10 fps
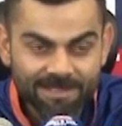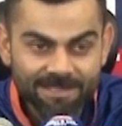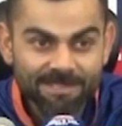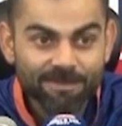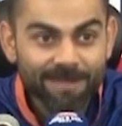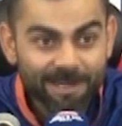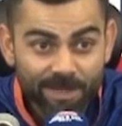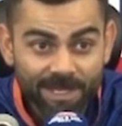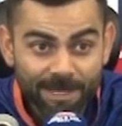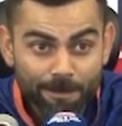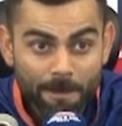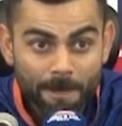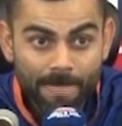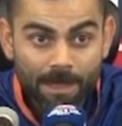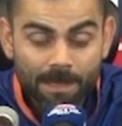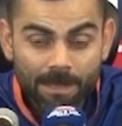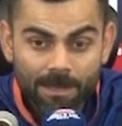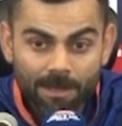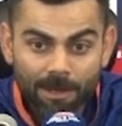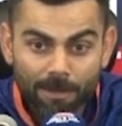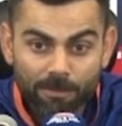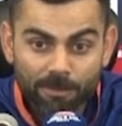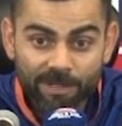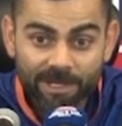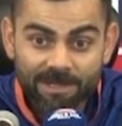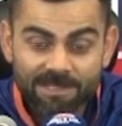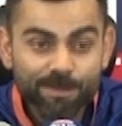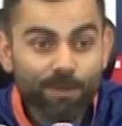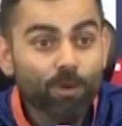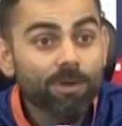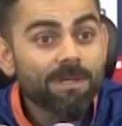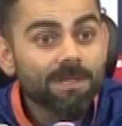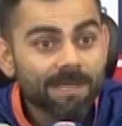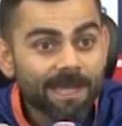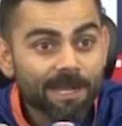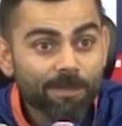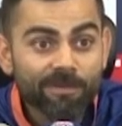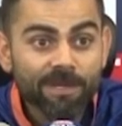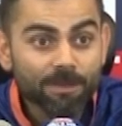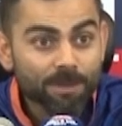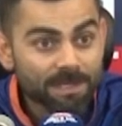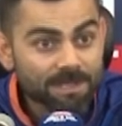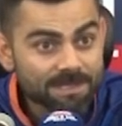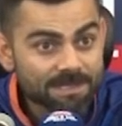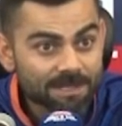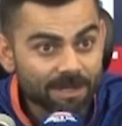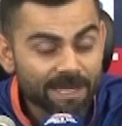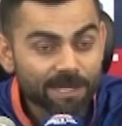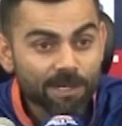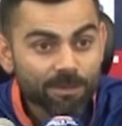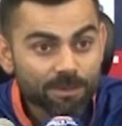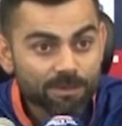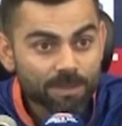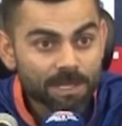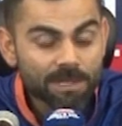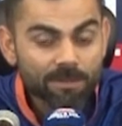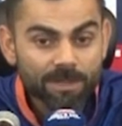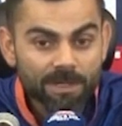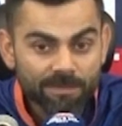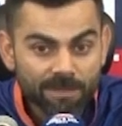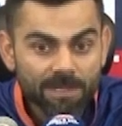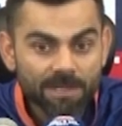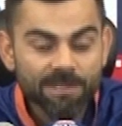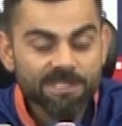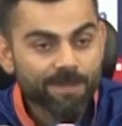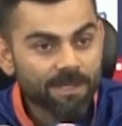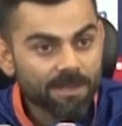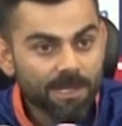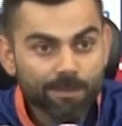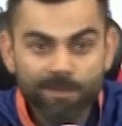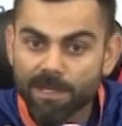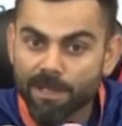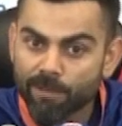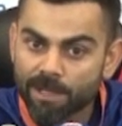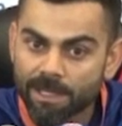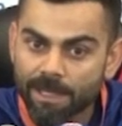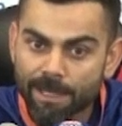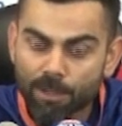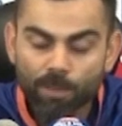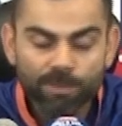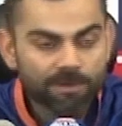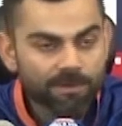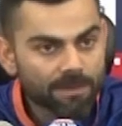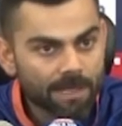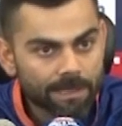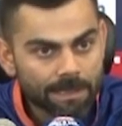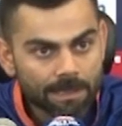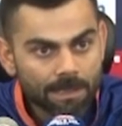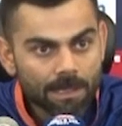This is a very big game. Cricket is beyond and above anyone else, any individual, and we definitely respect the game. We never take any opposition lightly.